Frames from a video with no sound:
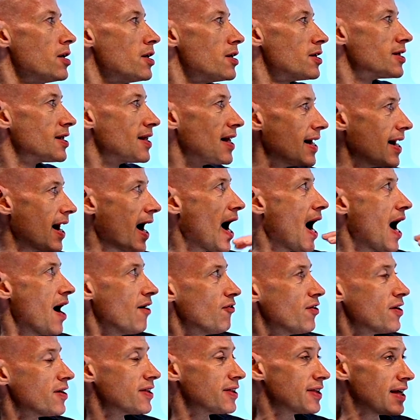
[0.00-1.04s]
So then
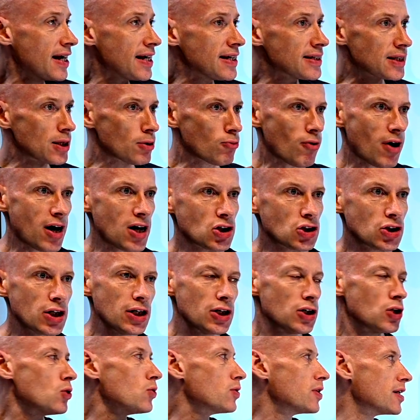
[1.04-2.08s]
other things that were actually
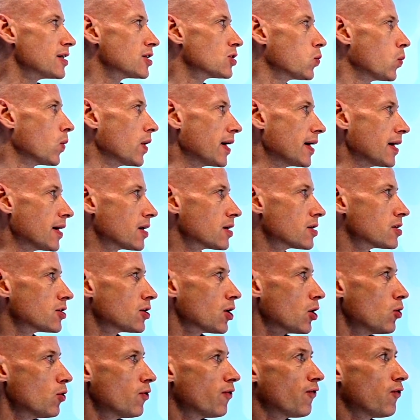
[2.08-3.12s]
new this week.
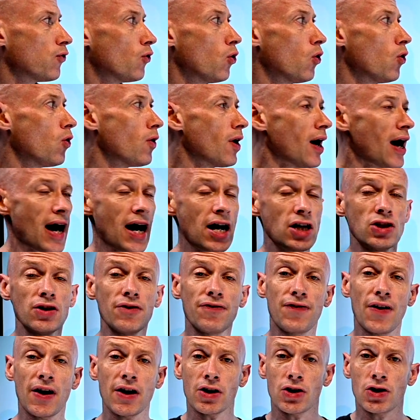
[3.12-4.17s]
So for Azure
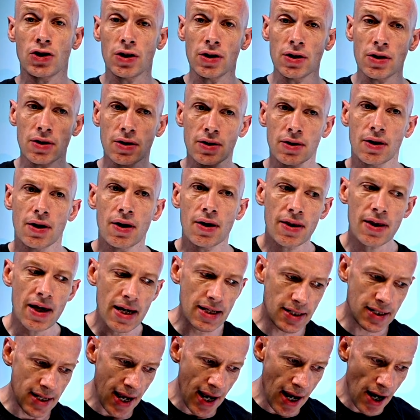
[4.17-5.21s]
Functions,
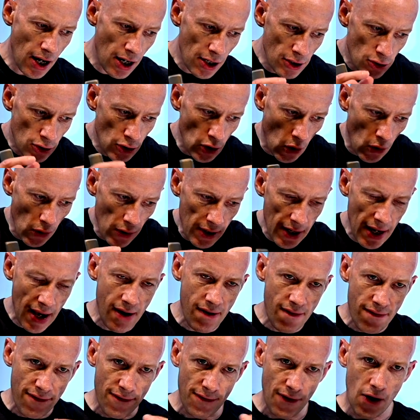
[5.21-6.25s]
there's now a
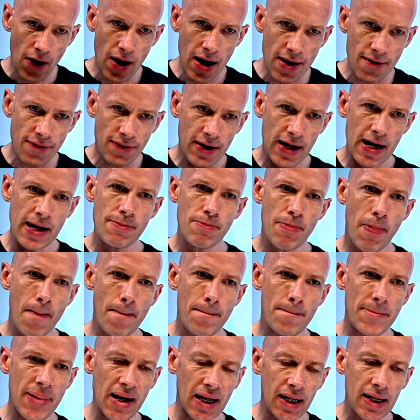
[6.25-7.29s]
.NET 5
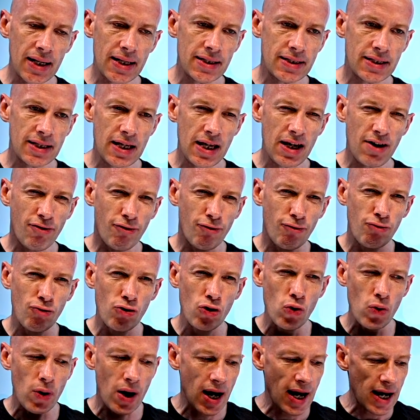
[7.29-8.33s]
capability
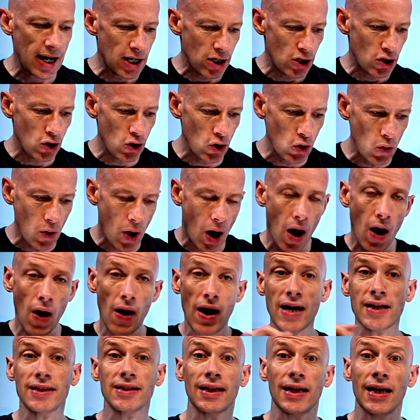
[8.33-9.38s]
through a new
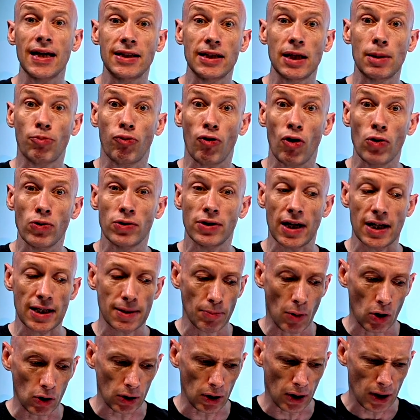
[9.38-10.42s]
isolated
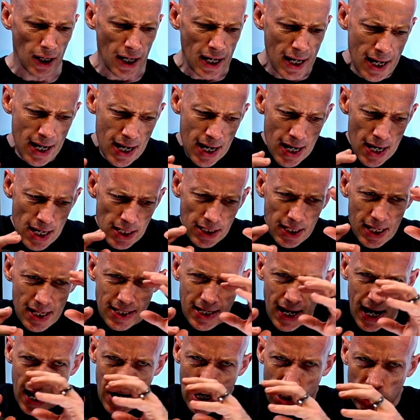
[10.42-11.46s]
process model. So
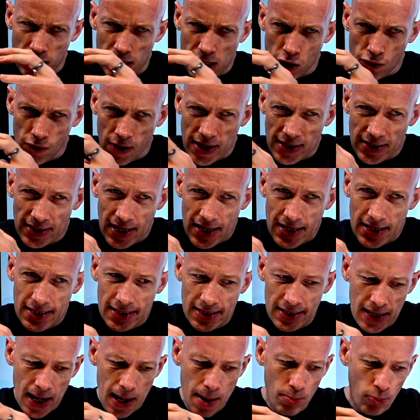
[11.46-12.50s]
this actually creates a
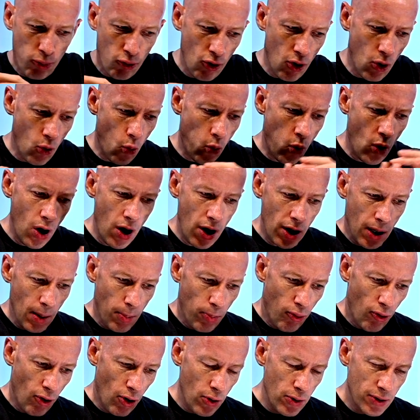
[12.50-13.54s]
separate worker
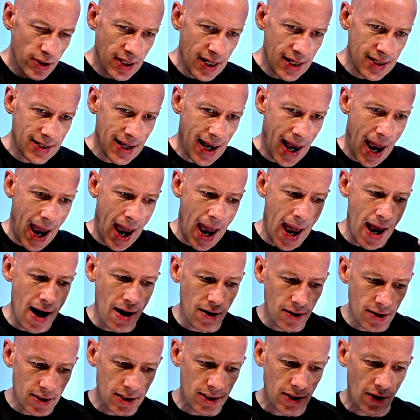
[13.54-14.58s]
process
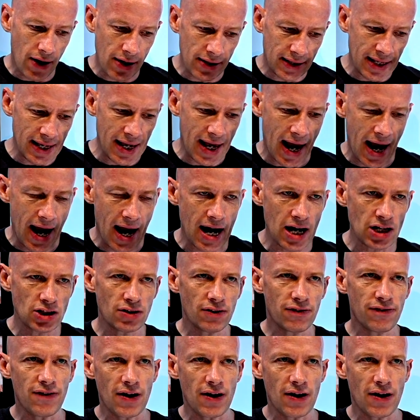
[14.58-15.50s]
outside the Azure